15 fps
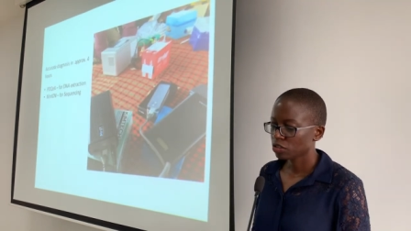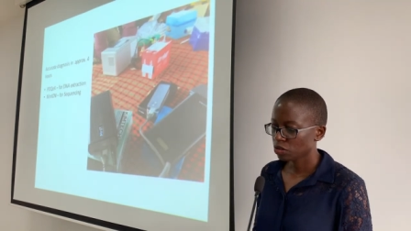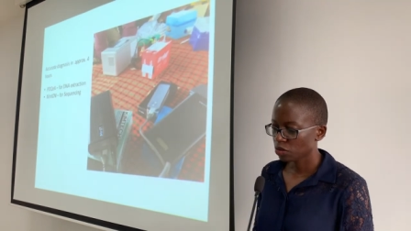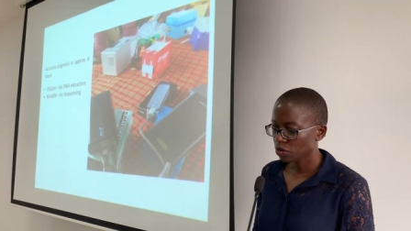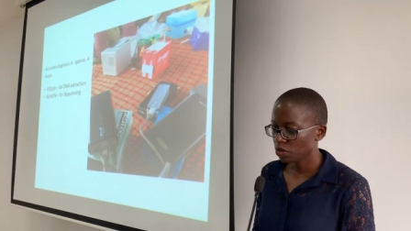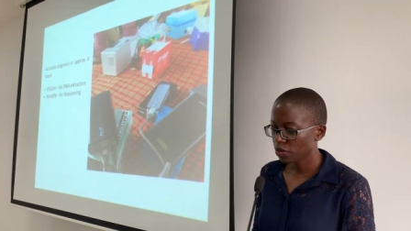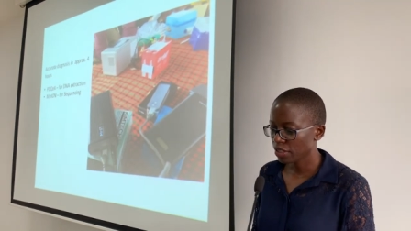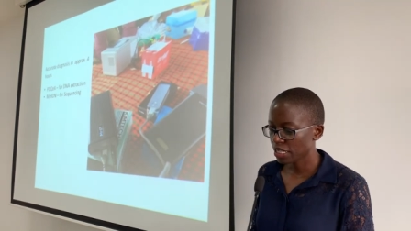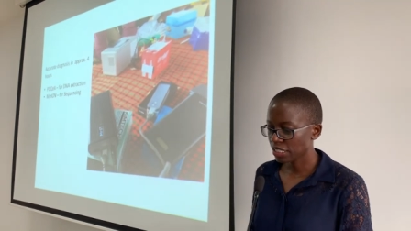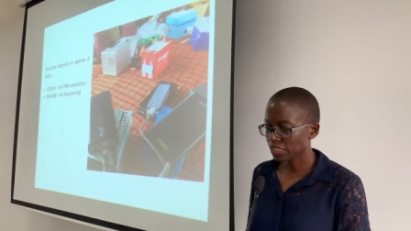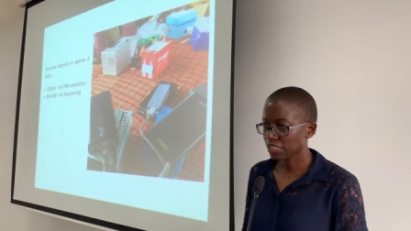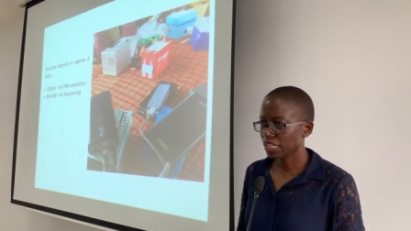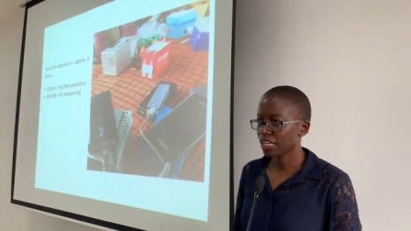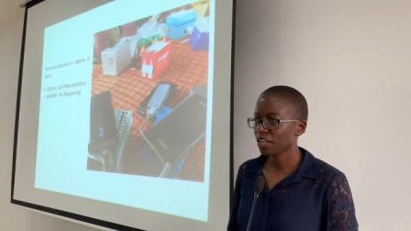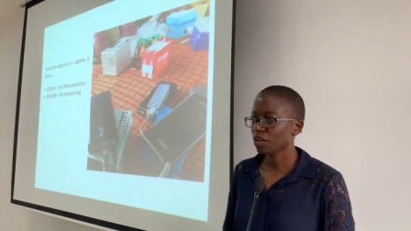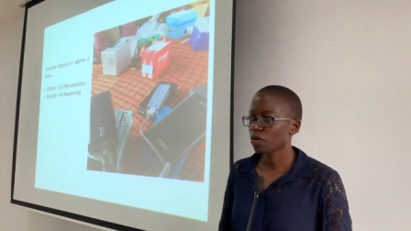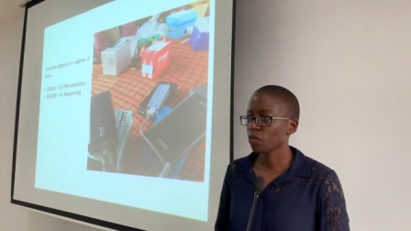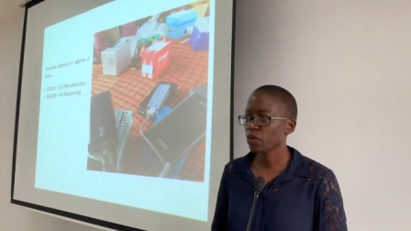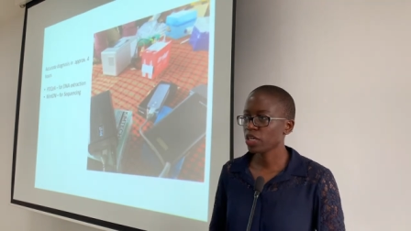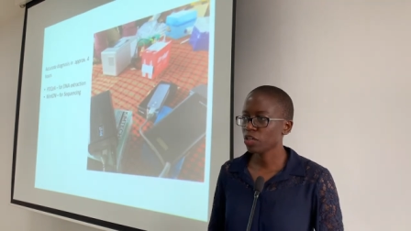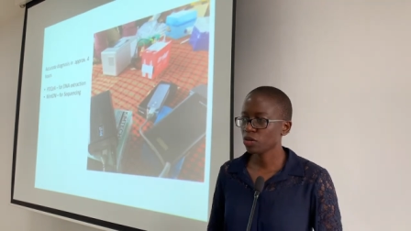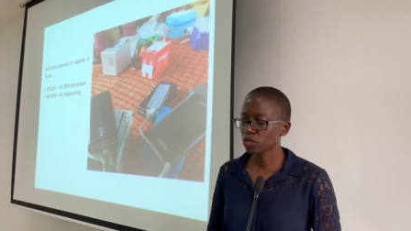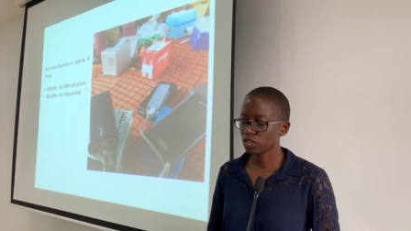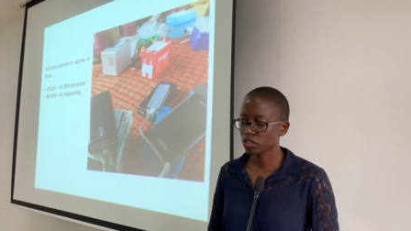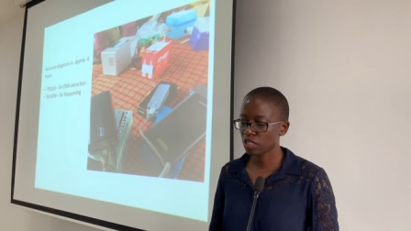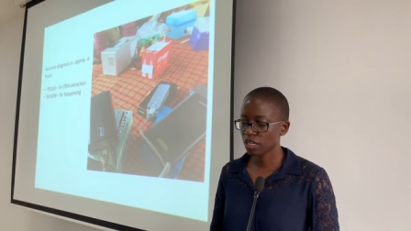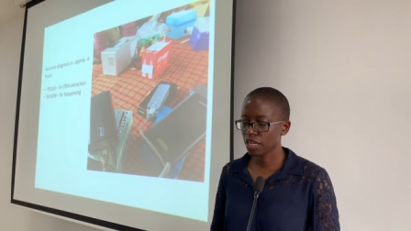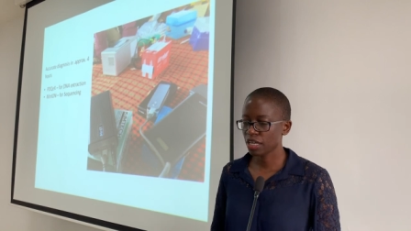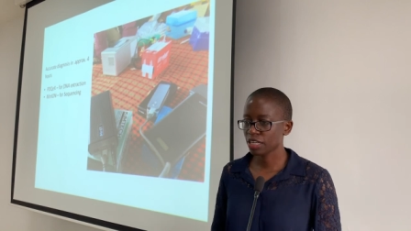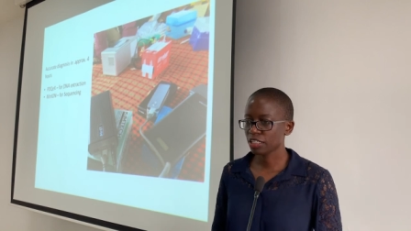To do this, uh, we used
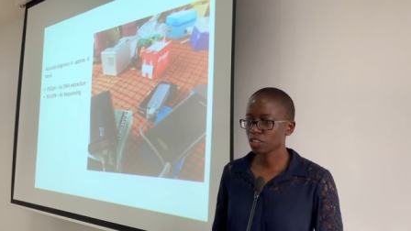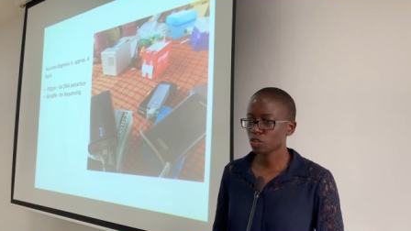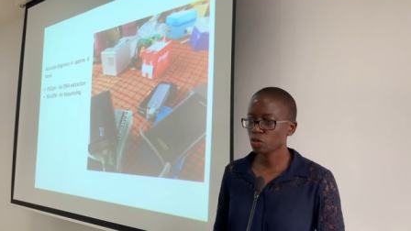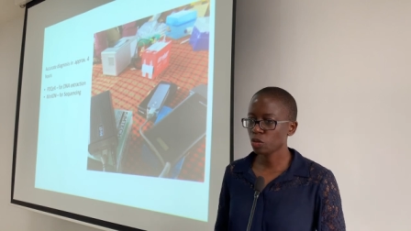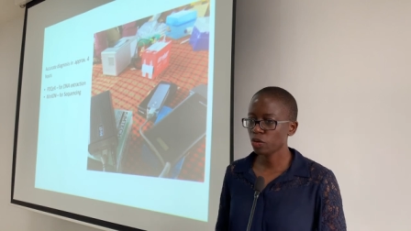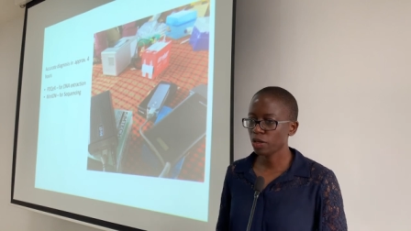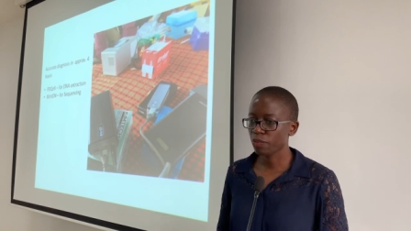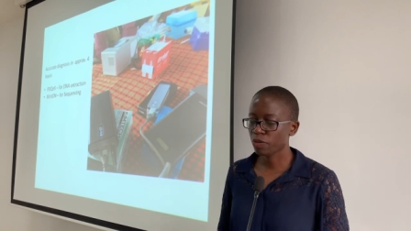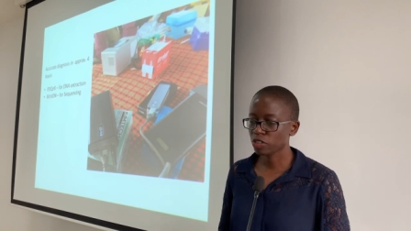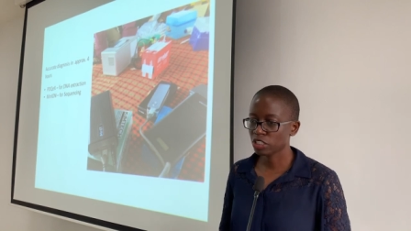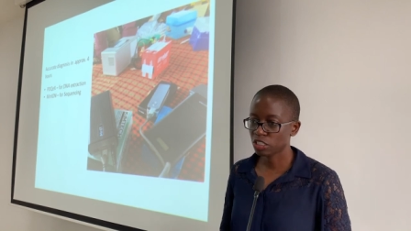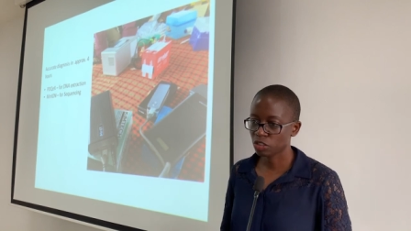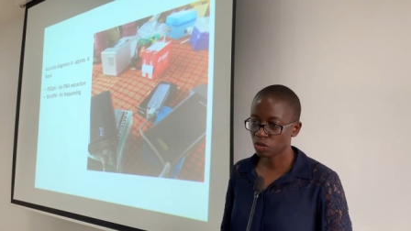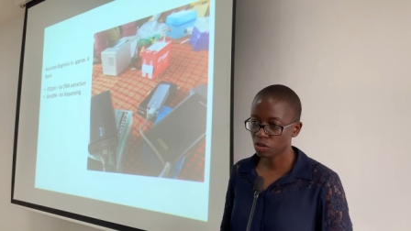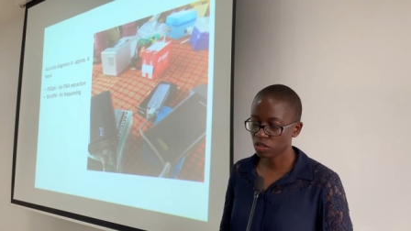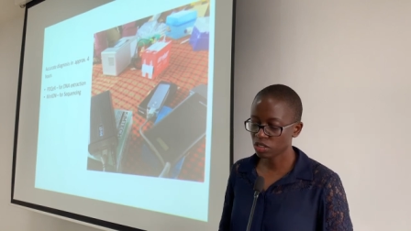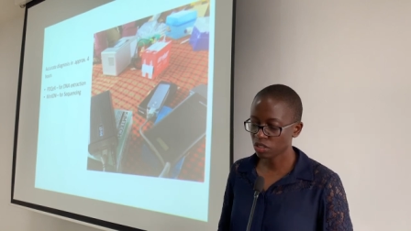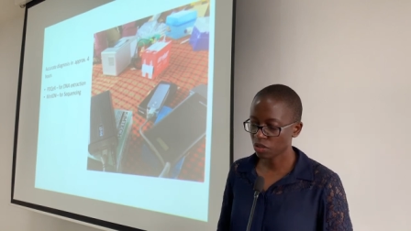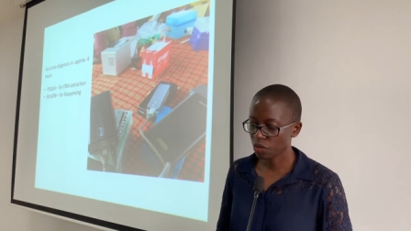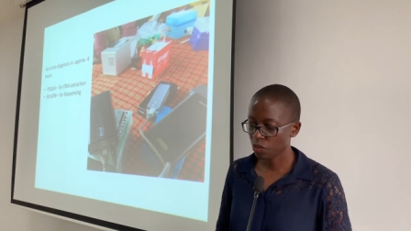uh, two important tools.